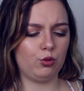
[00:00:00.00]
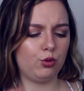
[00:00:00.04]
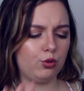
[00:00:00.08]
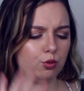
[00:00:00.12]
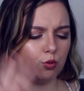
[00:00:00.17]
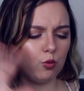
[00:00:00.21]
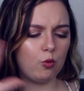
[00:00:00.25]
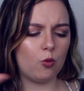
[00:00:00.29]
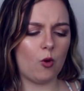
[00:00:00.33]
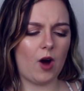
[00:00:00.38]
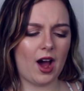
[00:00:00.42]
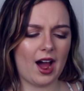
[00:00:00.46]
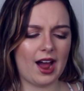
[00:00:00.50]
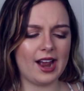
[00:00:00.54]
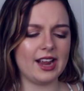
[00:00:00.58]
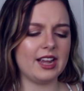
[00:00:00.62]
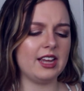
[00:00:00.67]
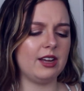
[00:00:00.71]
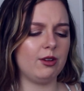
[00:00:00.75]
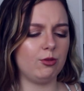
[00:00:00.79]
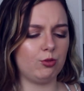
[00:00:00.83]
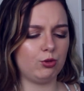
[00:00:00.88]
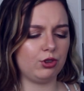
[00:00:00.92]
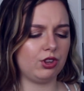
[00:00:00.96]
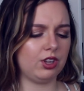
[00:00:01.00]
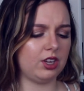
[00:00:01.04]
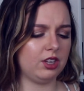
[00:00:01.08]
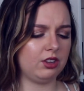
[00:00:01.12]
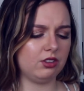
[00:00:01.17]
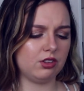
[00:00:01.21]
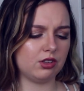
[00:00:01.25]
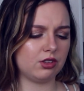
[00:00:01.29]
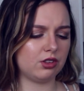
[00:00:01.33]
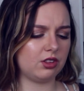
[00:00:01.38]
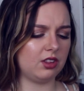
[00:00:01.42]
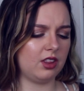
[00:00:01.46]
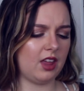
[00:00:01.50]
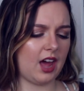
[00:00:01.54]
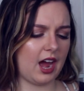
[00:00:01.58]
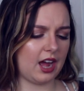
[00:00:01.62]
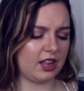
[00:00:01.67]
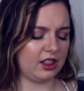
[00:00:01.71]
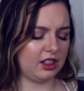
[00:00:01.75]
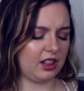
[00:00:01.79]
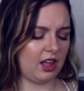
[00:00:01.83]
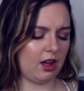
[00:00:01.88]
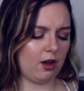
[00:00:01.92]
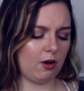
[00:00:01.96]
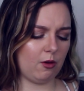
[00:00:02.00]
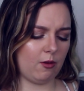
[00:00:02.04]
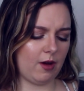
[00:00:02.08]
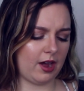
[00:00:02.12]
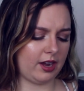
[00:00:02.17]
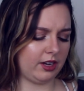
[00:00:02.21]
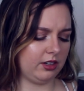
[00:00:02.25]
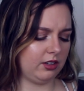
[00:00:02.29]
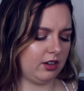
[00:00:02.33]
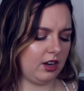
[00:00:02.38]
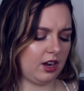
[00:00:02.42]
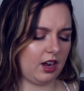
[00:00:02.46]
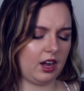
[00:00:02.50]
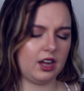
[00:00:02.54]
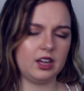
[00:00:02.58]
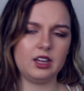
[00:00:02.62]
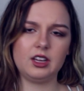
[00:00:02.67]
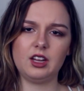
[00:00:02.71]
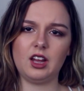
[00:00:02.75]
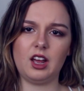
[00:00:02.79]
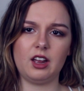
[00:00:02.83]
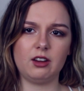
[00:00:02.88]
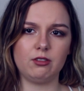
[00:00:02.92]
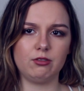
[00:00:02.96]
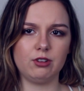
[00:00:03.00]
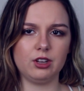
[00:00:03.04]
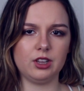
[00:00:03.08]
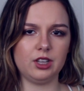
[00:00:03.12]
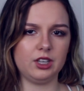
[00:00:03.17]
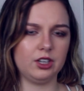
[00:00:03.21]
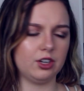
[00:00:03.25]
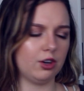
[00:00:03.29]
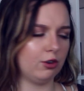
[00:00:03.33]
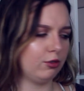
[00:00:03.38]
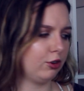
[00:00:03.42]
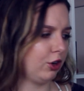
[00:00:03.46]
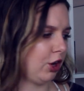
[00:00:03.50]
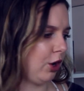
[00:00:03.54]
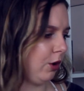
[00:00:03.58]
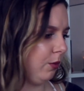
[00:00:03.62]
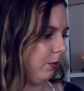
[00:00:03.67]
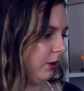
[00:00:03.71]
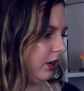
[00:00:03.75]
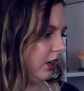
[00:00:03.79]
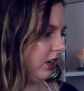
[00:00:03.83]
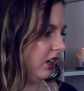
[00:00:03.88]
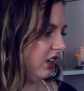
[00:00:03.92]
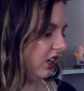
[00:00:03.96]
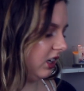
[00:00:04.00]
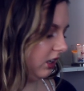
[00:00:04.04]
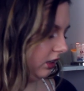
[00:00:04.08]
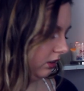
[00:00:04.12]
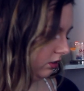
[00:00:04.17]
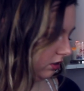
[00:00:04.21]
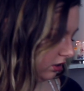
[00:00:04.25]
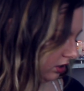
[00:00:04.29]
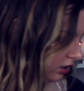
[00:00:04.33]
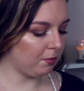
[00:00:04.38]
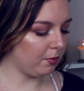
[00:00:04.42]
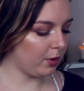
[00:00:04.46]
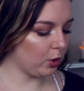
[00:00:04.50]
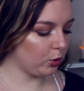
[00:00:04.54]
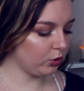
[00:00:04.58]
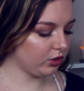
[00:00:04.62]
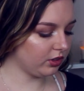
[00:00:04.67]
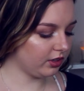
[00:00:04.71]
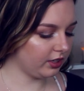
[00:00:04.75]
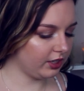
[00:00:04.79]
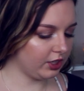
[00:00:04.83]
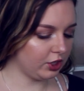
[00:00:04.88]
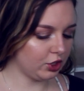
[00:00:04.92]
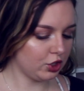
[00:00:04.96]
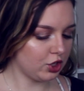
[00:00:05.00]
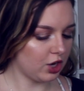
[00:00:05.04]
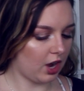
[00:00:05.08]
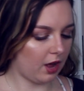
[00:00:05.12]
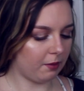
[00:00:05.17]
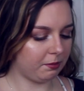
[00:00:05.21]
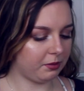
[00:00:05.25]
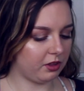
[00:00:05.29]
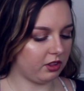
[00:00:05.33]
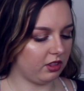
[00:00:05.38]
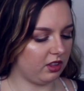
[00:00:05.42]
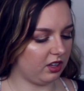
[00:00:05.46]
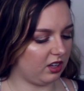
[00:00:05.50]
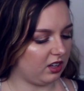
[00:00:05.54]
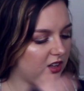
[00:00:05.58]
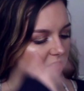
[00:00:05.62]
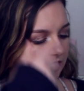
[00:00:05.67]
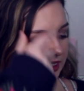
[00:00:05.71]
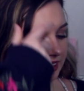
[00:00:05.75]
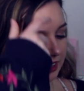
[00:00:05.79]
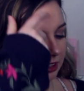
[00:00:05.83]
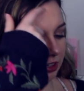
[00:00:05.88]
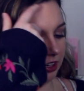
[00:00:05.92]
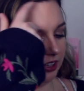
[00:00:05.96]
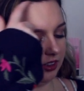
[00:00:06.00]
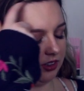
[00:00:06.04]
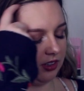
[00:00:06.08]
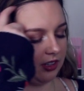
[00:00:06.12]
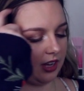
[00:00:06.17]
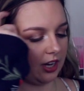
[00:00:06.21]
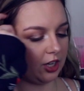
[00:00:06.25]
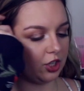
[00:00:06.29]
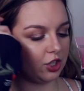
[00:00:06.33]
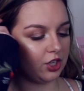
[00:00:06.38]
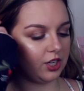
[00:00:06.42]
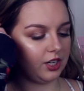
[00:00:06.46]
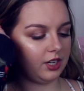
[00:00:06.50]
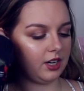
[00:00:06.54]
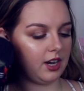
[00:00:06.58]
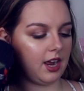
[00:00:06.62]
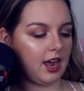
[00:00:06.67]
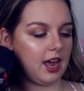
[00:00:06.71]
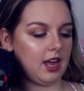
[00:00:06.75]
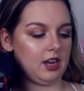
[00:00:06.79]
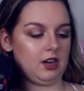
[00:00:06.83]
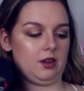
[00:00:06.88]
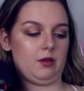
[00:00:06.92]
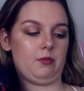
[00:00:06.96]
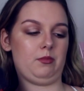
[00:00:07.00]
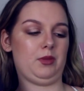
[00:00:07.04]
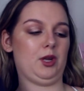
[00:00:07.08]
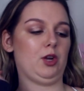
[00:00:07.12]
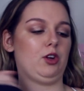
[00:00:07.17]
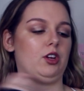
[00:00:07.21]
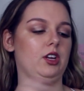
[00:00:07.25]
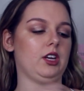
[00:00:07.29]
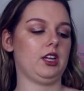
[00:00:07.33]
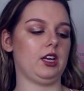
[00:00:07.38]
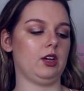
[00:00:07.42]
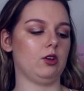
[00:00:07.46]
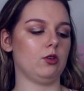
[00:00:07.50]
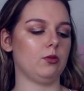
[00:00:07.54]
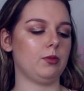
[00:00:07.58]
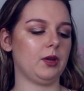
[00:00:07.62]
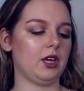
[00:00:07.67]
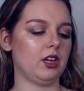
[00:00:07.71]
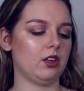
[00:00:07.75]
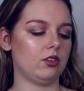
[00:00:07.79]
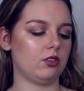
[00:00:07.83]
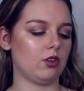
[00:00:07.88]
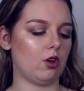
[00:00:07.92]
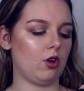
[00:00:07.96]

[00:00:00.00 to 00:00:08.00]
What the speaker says: why it's that low. I really don't know, but it is. Mostly shopped the clearance section at American Eagle because